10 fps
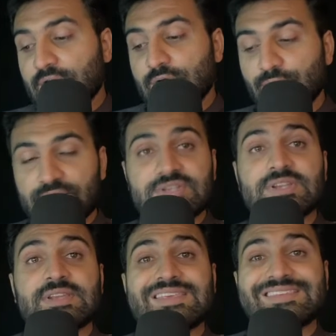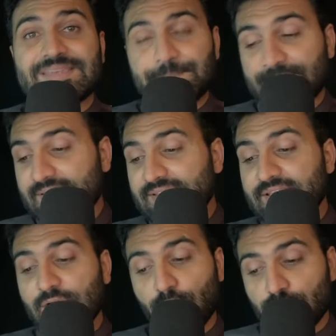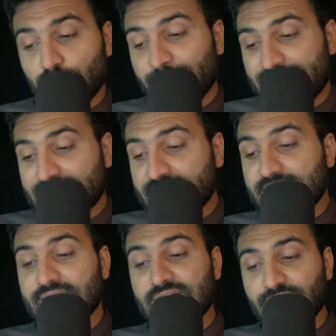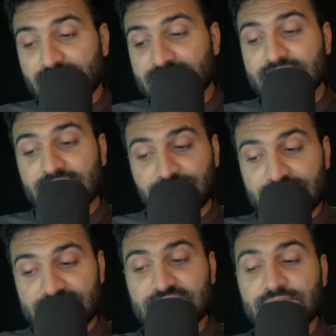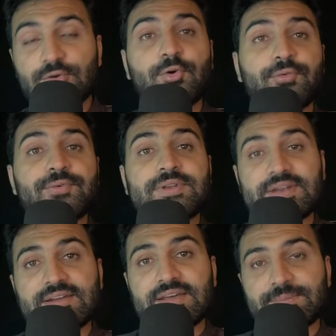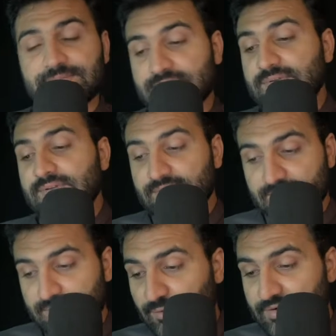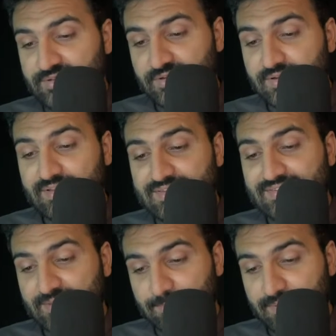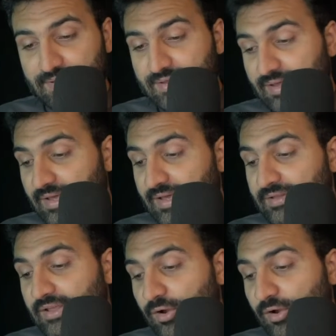Coercion is simply the automatic conversion of data types. Coercion is simply the